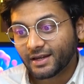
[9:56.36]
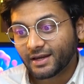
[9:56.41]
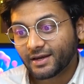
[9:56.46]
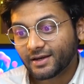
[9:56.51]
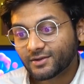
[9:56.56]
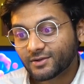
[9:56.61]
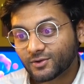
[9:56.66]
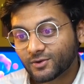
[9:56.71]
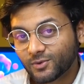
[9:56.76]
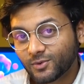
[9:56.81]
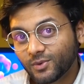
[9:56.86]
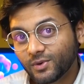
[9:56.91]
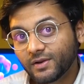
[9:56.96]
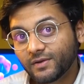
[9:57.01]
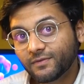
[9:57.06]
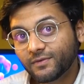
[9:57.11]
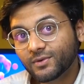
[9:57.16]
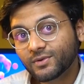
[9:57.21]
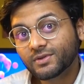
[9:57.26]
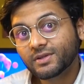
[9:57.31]
it's cool
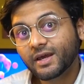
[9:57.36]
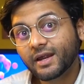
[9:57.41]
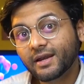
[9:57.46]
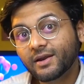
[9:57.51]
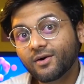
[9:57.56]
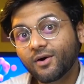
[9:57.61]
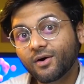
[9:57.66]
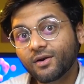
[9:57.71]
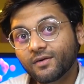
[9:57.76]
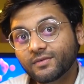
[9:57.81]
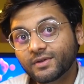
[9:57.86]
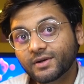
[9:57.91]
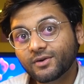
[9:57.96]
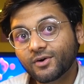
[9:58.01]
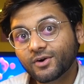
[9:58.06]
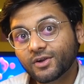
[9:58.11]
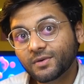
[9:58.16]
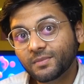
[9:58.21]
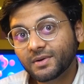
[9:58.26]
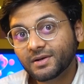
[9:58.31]
if you send all of the
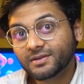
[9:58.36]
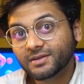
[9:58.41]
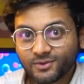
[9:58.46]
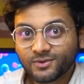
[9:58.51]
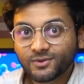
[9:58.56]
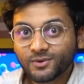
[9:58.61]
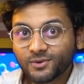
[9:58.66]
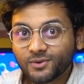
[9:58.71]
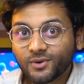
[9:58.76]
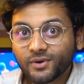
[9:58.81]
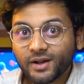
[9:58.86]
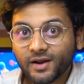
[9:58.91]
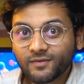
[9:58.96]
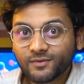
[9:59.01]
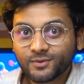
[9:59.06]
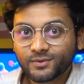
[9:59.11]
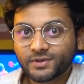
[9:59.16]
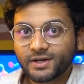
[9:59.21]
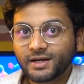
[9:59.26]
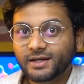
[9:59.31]
documents so you don't have
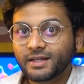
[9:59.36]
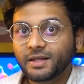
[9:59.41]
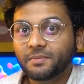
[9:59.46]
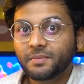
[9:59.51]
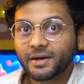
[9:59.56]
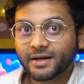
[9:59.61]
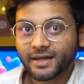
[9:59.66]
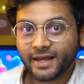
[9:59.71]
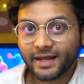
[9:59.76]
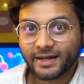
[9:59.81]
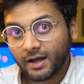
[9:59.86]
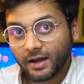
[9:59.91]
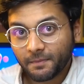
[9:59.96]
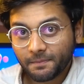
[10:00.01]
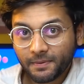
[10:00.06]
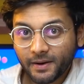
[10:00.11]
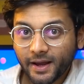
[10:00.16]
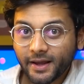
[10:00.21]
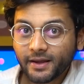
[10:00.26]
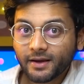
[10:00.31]
to send them again.
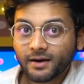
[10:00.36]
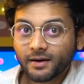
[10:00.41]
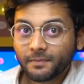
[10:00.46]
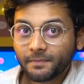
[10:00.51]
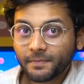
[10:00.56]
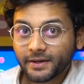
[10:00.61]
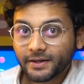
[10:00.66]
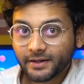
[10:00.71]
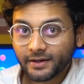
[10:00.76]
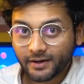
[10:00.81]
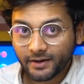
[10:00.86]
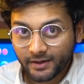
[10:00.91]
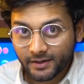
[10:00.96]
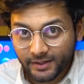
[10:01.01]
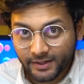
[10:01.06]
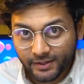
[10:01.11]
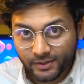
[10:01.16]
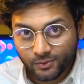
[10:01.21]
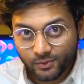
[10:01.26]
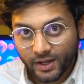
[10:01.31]
Apply a bit
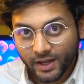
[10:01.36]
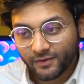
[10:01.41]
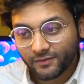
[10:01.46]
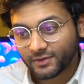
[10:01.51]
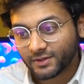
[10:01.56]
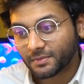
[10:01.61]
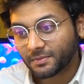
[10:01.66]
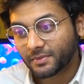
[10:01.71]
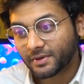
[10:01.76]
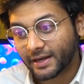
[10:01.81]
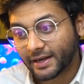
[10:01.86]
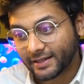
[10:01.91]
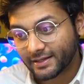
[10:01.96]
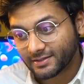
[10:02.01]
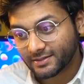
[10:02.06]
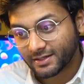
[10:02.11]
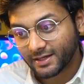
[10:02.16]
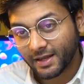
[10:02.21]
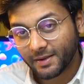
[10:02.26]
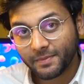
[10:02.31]
early to have some
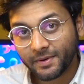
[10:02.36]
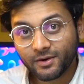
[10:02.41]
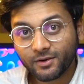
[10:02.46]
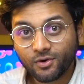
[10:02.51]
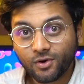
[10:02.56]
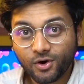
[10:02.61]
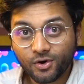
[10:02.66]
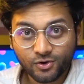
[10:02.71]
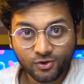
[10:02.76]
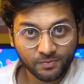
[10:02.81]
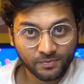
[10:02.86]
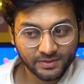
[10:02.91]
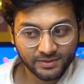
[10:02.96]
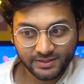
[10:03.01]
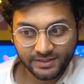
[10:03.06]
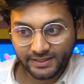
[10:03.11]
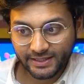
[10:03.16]
grace time and not to miss the